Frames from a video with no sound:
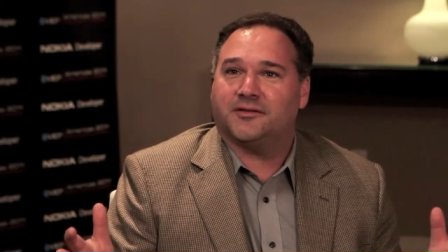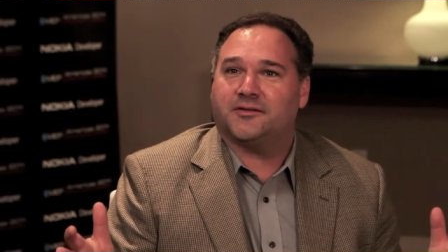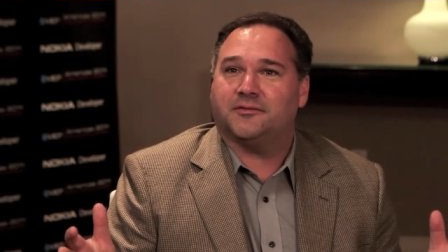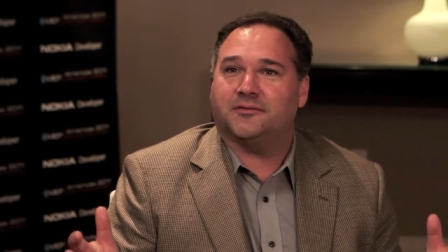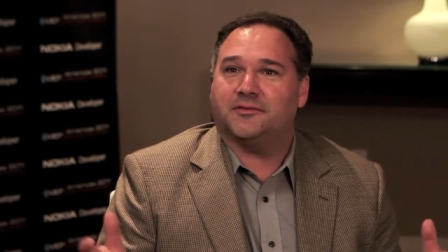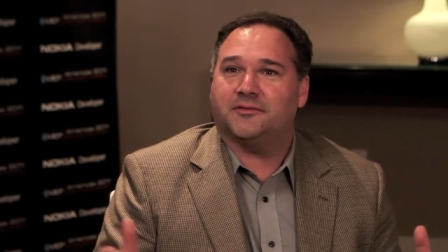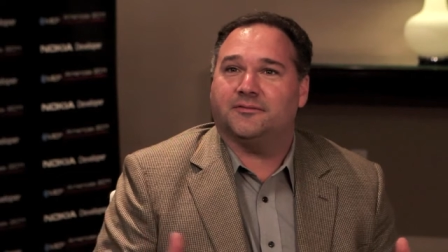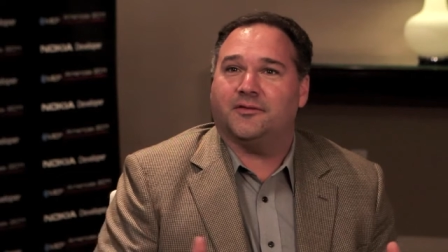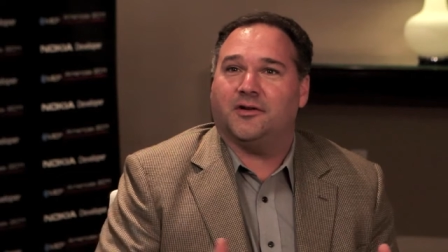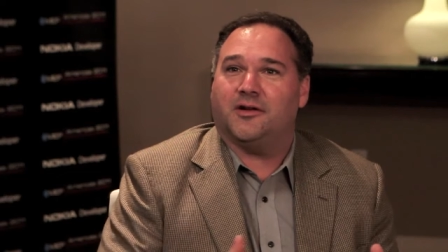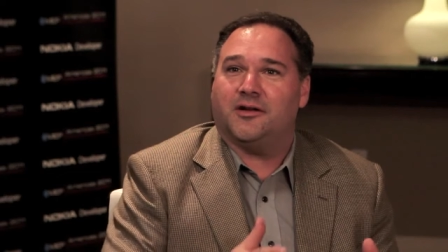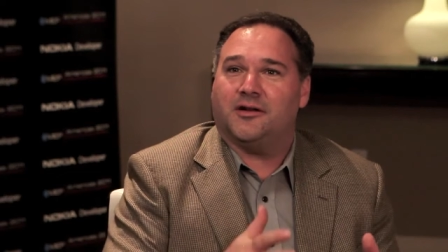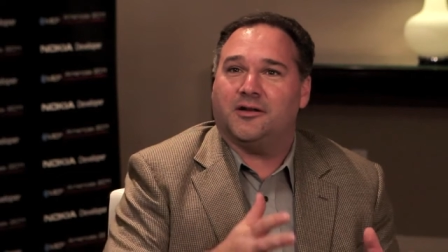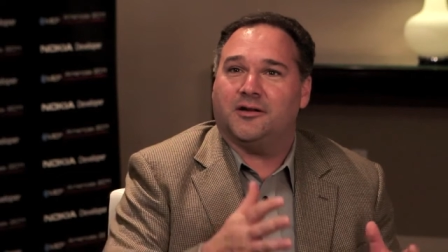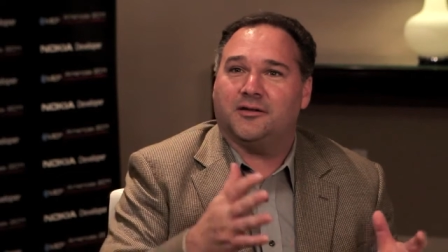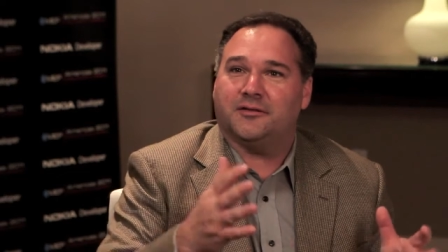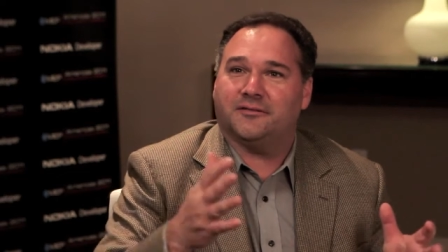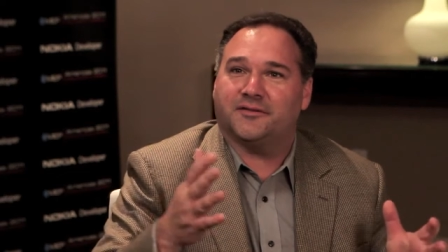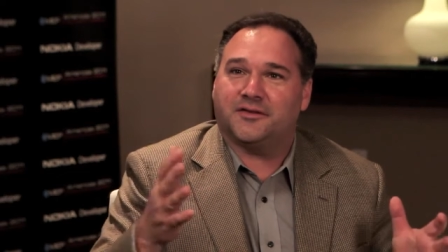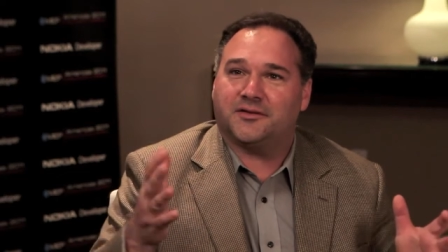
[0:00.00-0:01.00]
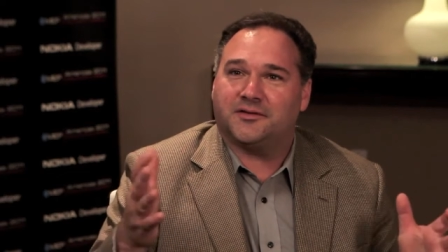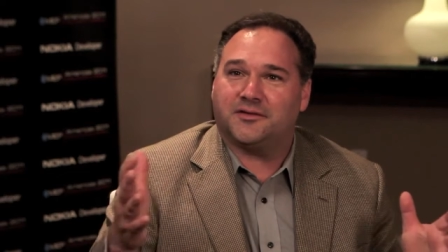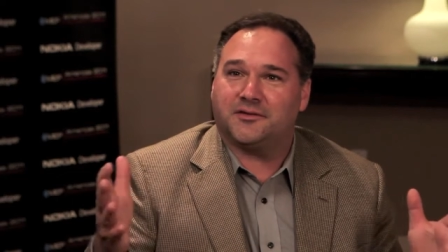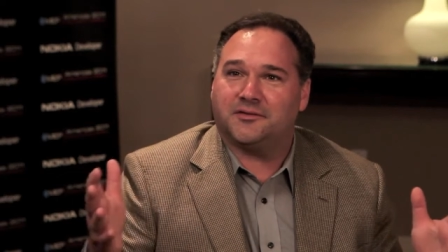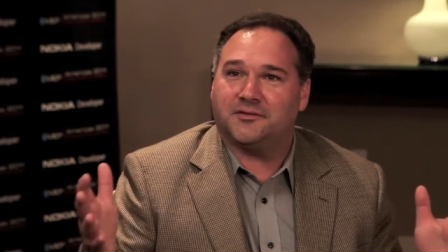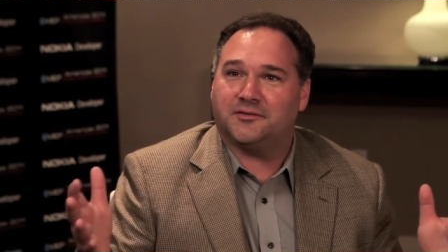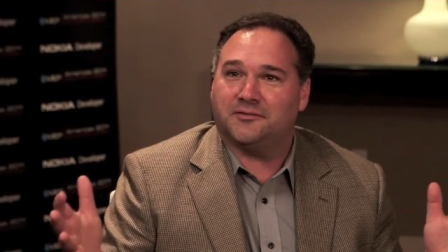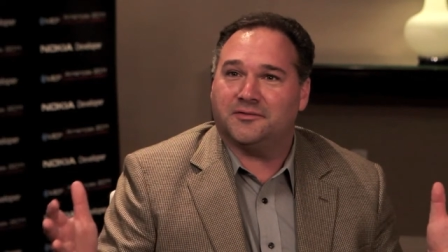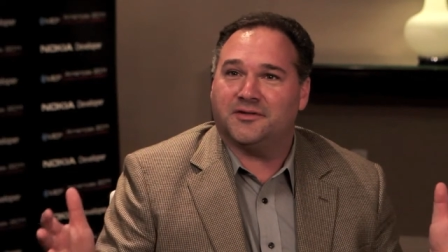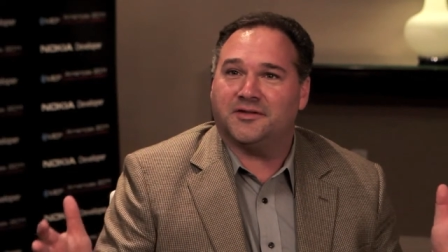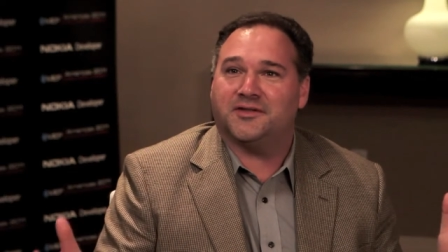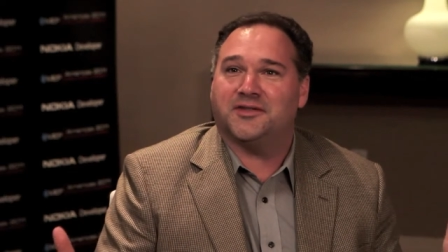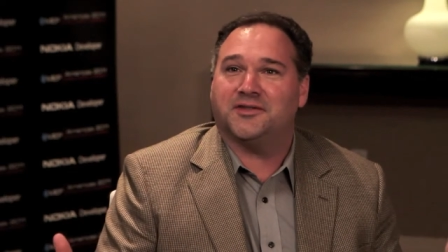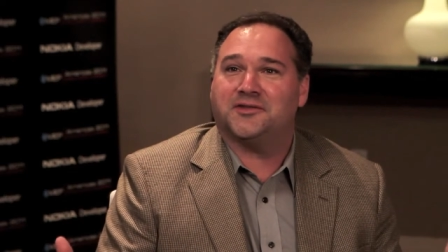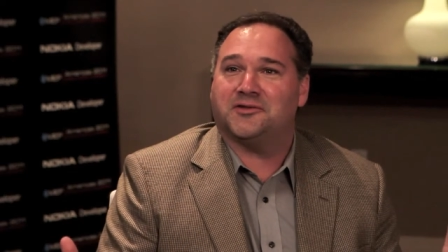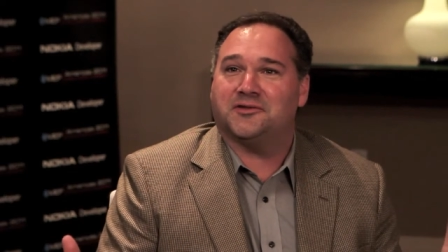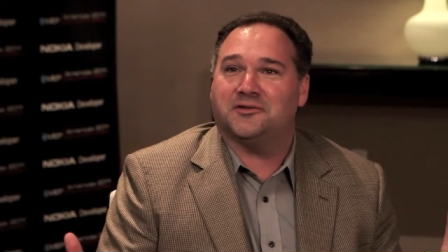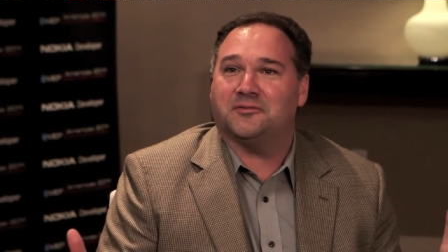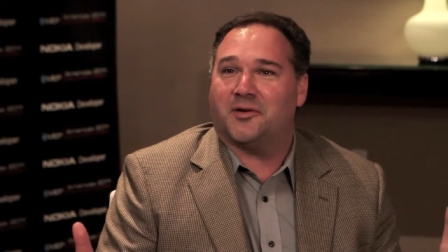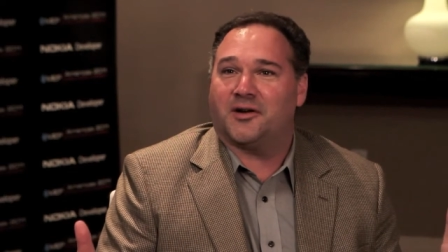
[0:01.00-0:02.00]
to evolve into the
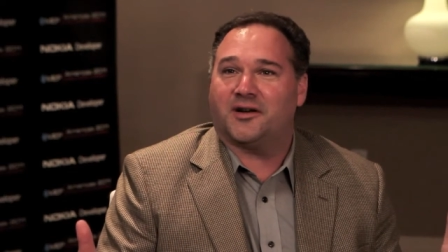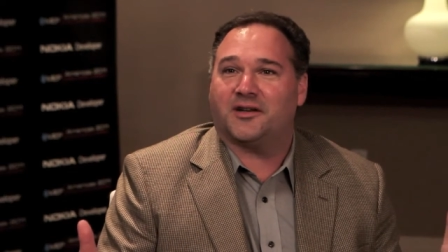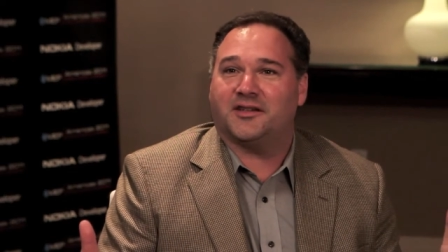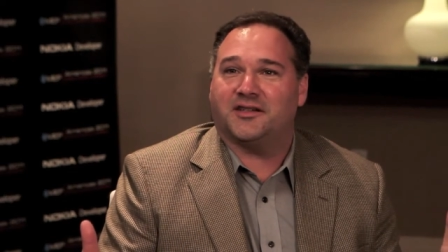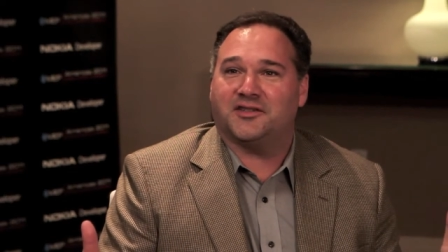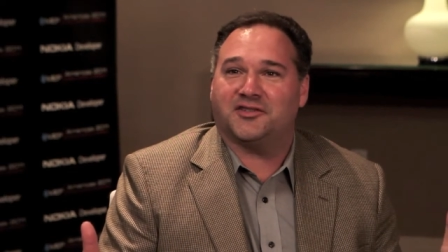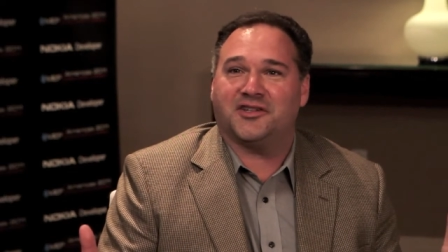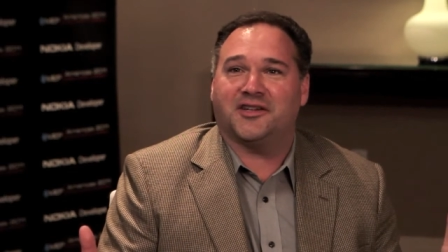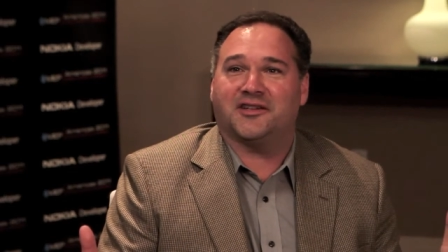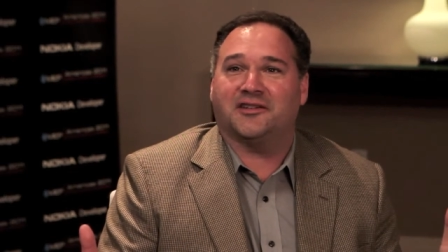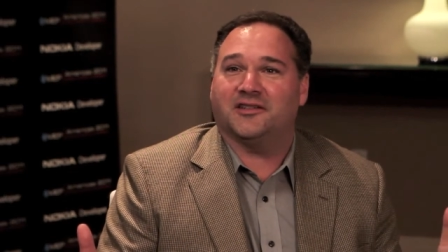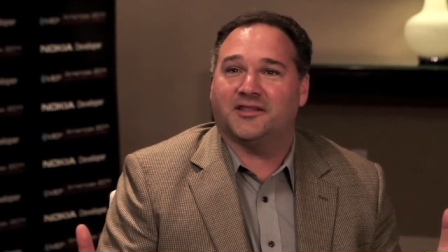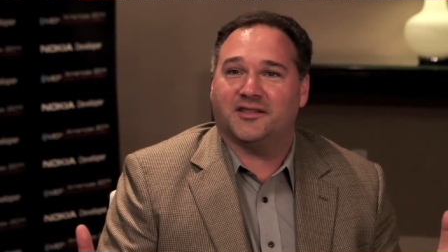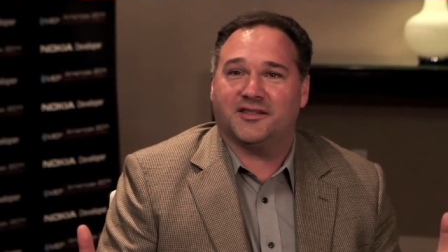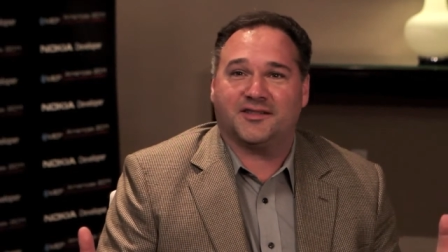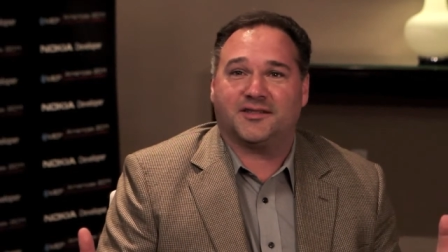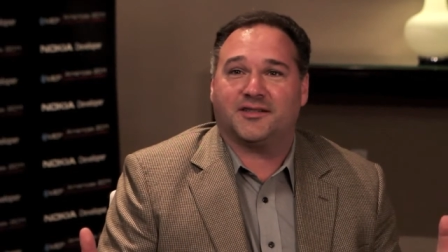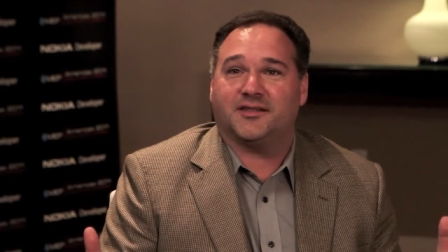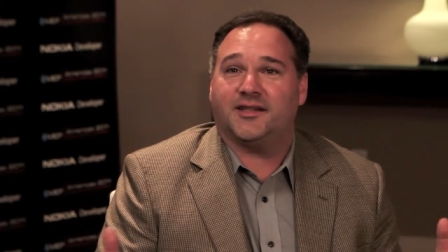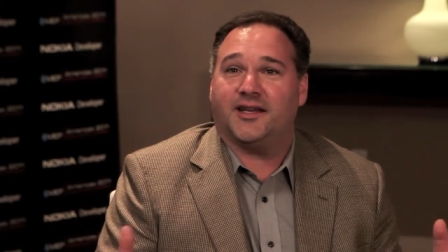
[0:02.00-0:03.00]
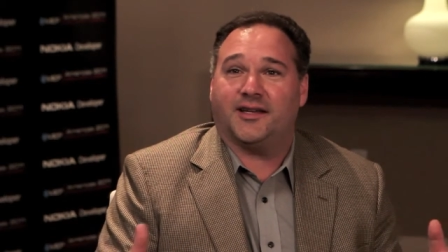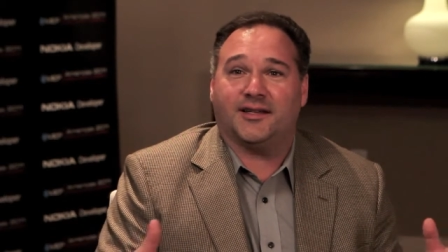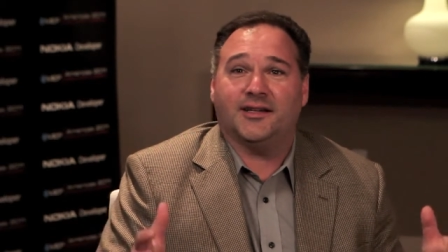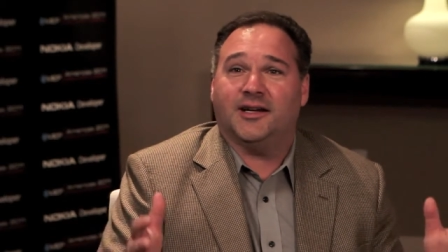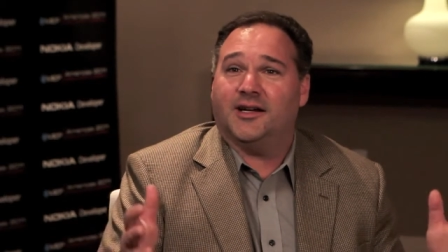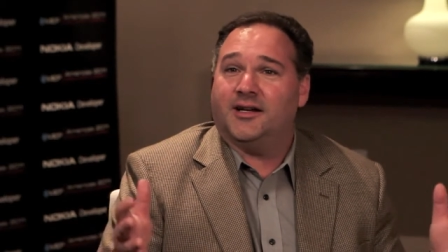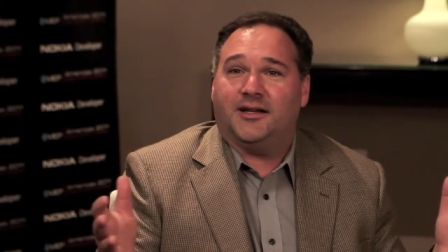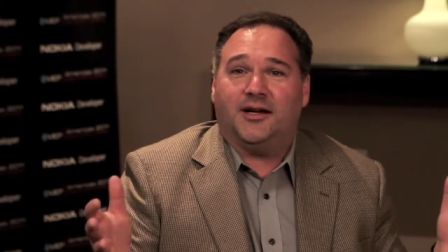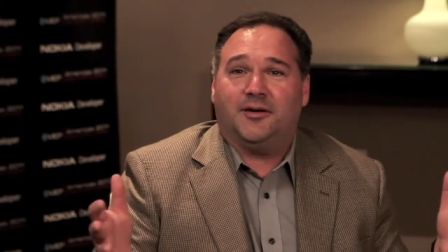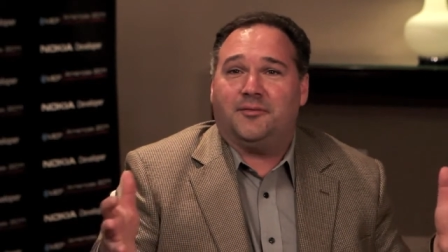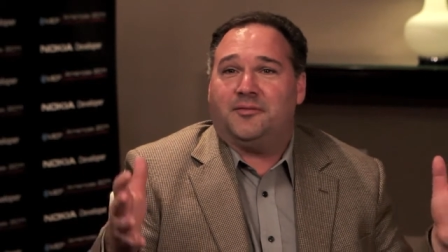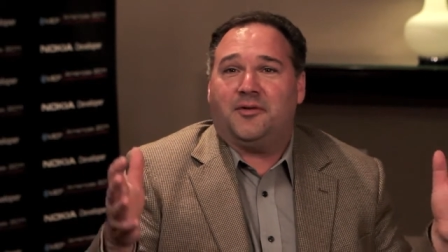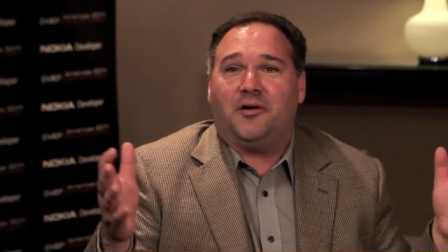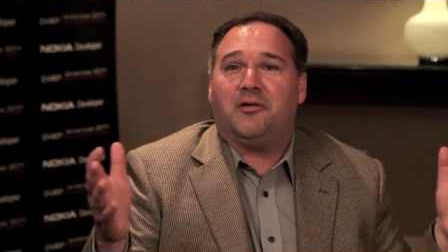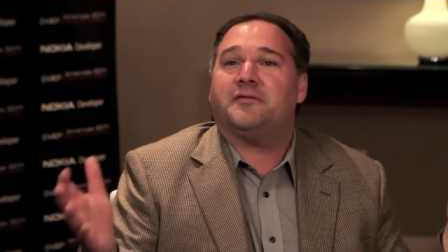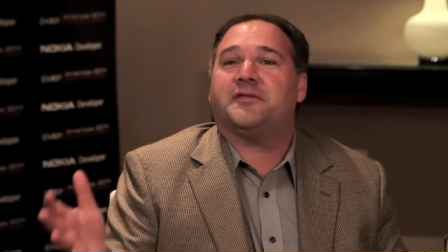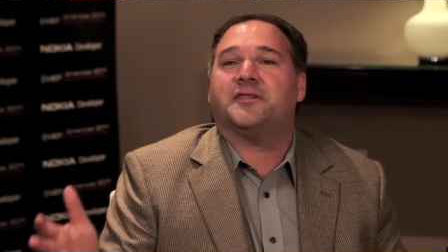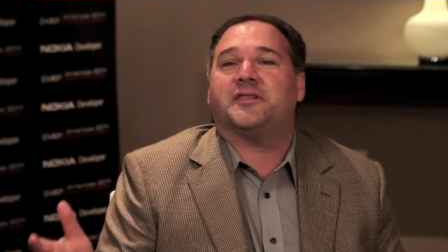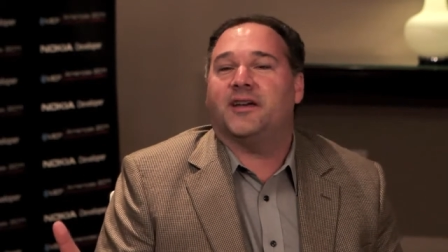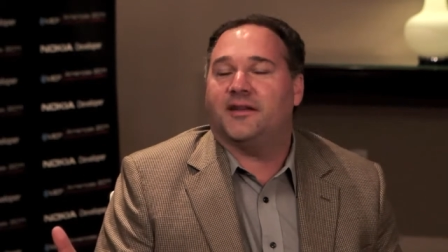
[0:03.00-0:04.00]
digital marketing channel it is today? Uh,
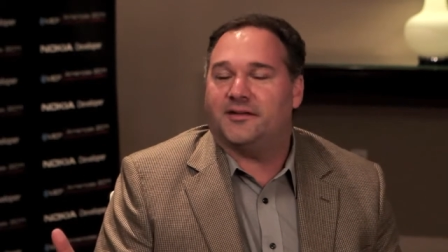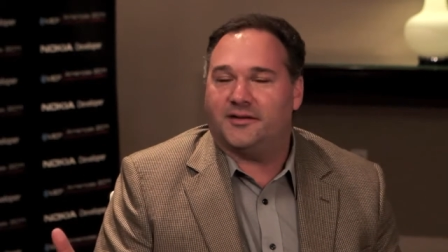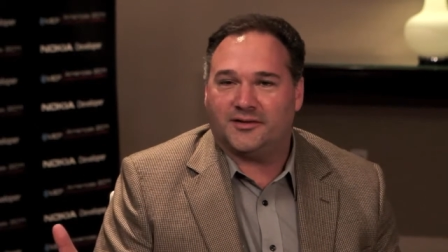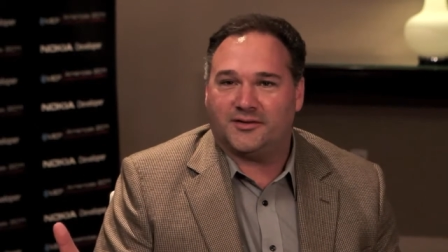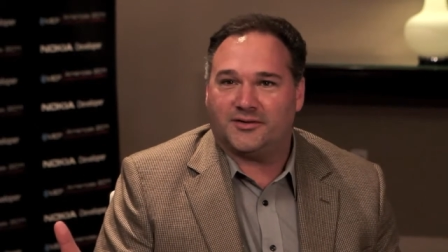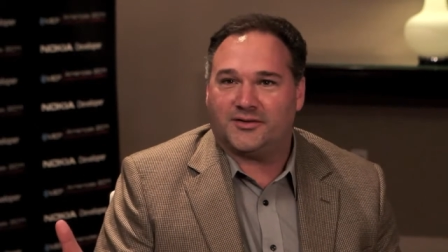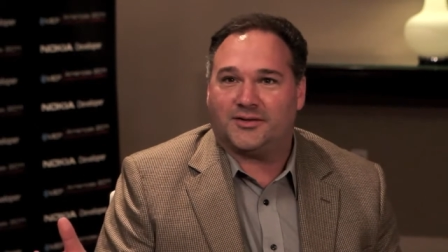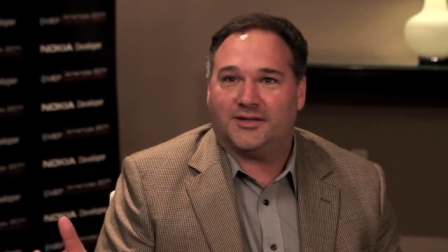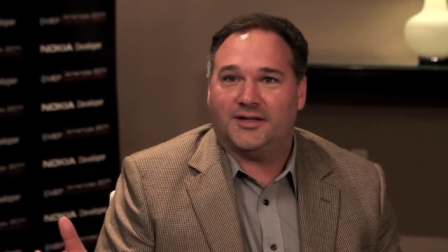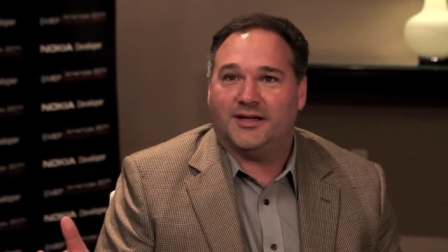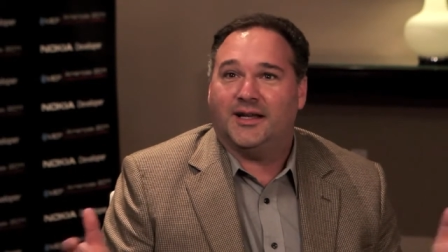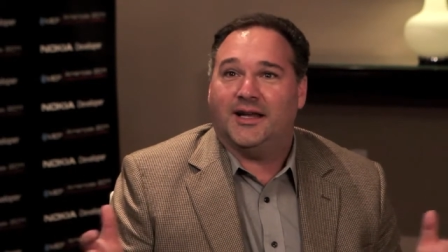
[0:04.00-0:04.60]
over 10 years.